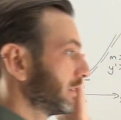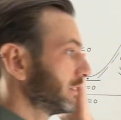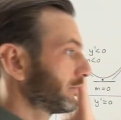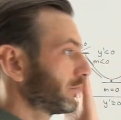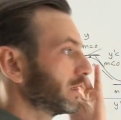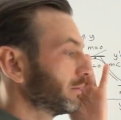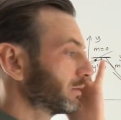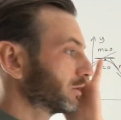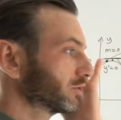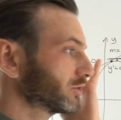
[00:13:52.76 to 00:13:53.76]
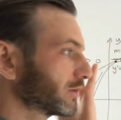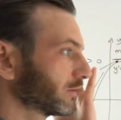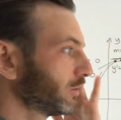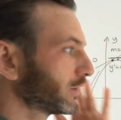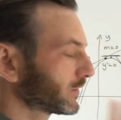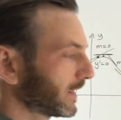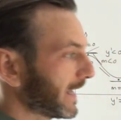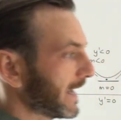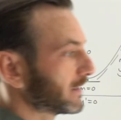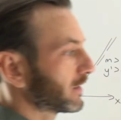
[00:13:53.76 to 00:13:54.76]
different numbers as long as they
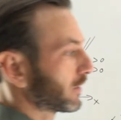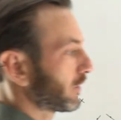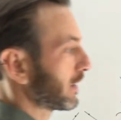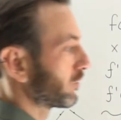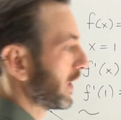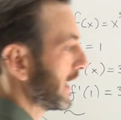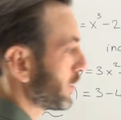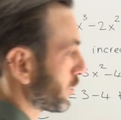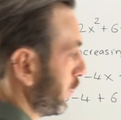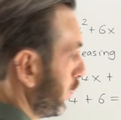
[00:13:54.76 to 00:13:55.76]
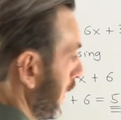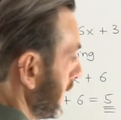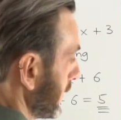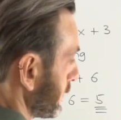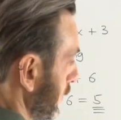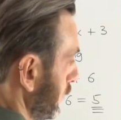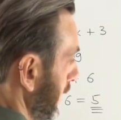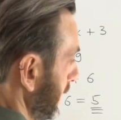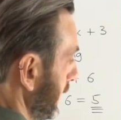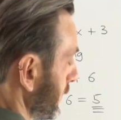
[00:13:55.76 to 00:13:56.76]
get into the correct range. So 1 is
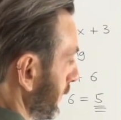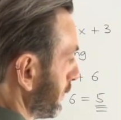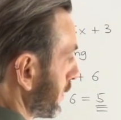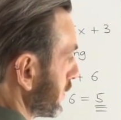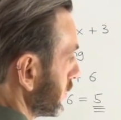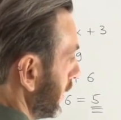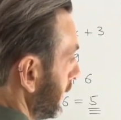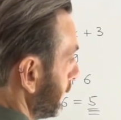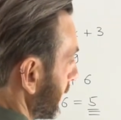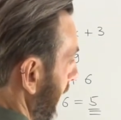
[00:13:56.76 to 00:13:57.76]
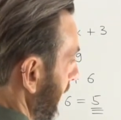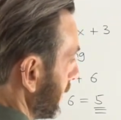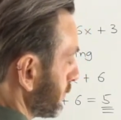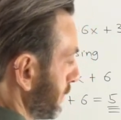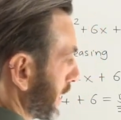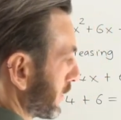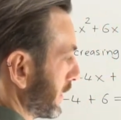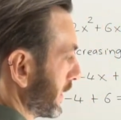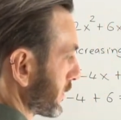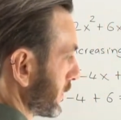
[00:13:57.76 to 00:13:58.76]
between these numbers, 10 is bigger
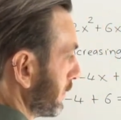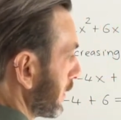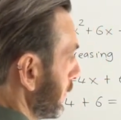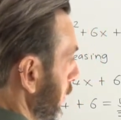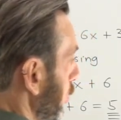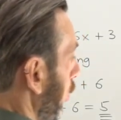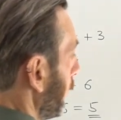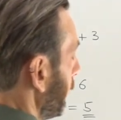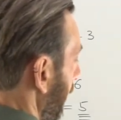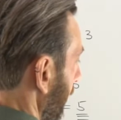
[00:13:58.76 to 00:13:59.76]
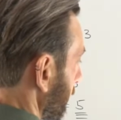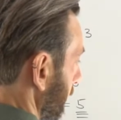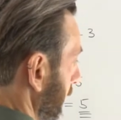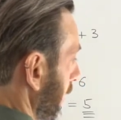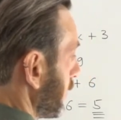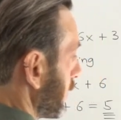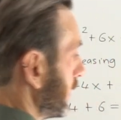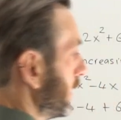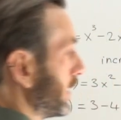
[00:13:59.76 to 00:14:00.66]
than this number, but not past another